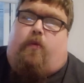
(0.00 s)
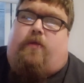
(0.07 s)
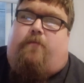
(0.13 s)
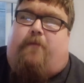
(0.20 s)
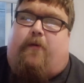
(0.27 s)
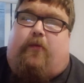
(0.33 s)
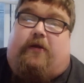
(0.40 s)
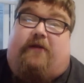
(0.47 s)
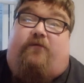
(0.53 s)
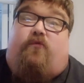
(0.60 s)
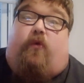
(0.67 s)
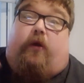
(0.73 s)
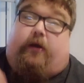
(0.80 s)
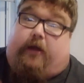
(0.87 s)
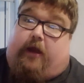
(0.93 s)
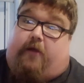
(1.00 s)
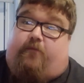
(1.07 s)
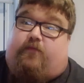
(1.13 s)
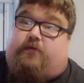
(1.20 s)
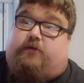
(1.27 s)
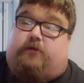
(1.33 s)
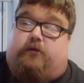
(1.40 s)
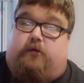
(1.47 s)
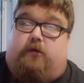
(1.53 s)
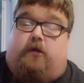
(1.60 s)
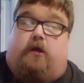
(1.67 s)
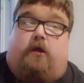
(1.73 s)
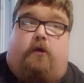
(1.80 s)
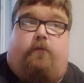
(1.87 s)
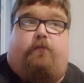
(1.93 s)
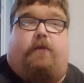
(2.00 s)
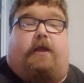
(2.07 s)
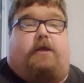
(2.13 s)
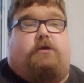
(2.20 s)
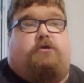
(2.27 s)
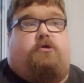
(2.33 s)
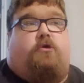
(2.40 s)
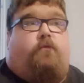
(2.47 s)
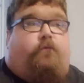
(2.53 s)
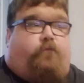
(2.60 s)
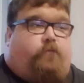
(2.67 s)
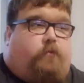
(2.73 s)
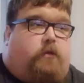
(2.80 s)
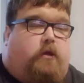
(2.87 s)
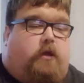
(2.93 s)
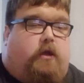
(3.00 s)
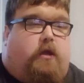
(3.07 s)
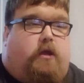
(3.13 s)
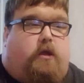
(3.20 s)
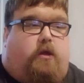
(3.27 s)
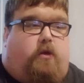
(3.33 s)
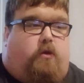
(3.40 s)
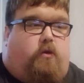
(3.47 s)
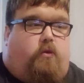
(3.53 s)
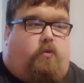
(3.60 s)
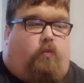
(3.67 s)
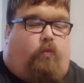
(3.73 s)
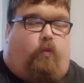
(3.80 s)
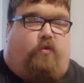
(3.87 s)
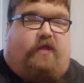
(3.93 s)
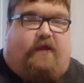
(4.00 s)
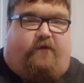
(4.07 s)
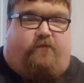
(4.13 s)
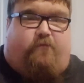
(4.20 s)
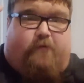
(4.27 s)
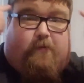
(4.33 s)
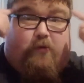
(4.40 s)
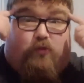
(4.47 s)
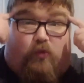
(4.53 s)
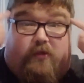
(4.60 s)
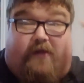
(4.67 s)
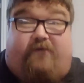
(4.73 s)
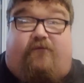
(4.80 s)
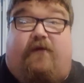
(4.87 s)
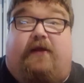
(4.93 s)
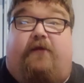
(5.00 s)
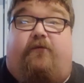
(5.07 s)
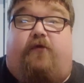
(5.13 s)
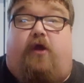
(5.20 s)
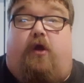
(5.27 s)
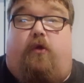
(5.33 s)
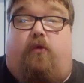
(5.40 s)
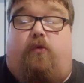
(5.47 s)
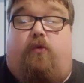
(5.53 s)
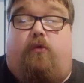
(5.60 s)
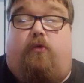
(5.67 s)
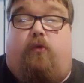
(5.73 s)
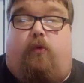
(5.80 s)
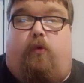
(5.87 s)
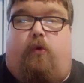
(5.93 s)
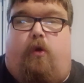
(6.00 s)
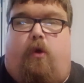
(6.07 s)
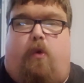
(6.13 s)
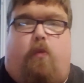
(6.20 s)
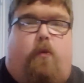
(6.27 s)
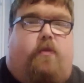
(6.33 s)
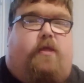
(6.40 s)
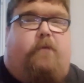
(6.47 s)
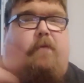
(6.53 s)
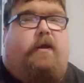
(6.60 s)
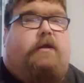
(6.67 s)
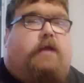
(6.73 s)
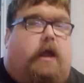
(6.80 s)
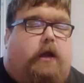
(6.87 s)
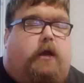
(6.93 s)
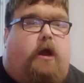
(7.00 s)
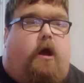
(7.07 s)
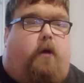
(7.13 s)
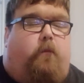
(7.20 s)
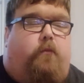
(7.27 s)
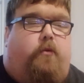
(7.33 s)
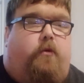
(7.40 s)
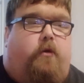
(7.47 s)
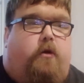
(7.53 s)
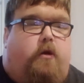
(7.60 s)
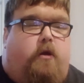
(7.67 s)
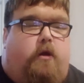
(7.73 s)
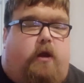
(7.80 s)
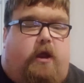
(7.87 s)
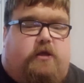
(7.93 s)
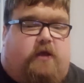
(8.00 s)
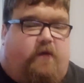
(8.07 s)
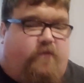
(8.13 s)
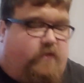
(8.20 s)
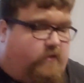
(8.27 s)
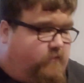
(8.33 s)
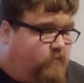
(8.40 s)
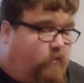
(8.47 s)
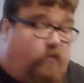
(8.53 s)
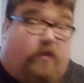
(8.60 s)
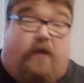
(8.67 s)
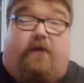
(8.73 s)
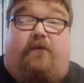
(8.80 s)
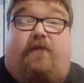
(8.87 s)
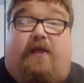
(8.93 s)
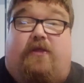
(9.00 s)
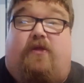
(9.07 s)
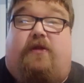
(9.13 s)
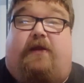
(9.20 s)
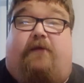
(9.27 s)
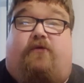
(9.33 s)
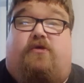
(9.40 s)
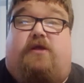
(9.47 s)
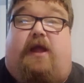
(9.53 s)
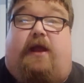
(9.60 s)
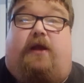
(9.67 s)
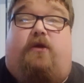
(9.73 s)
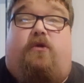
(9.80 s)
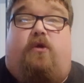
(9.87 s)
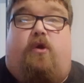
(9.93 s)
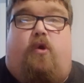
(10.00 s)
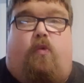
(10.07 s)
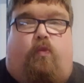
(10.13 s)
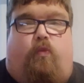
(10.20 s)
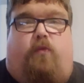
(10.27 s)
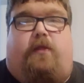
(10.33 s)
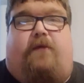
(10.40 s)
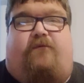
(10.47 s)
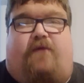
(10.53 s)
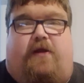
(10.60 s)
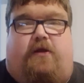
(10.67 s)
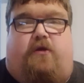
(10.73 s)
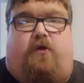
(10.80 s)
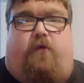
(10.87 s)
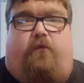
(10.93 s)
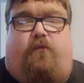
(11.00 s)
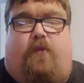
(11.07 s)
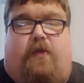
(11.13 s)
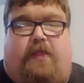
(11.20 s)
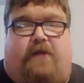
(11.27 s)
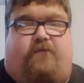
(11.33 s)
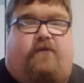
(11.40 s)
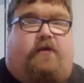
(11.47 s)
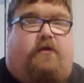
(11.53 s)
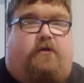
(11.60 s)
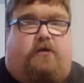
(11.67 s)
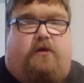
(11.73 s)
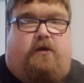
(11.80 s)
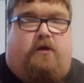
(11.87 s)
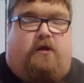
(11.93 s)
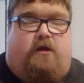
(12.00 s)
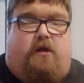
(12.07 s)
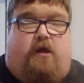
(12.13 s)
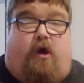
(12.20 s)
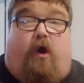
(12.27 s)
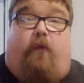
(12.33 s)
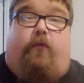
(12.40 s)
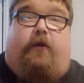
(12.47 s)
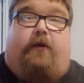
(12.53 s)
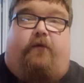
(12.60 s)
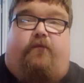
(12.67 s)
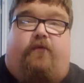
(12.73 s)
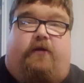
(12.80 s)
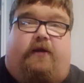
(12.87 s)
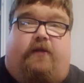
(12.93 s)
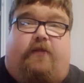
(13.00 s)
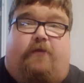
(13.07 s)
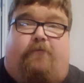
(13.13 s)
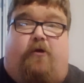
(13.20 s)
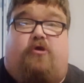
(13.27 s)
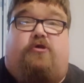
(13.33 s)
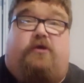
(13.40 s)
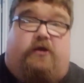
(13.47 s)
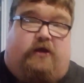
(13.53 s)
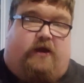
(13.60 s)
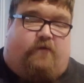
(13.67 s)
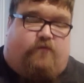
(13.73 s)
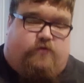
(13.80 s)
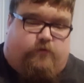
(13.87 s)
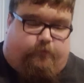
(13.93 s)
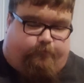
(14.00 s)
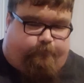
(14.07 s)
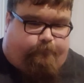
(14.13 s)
when people give you a gift, is what they feel of you when they pick something up. Is that if they're going to give you something, what they think of when they think I'm going to give this person a gift.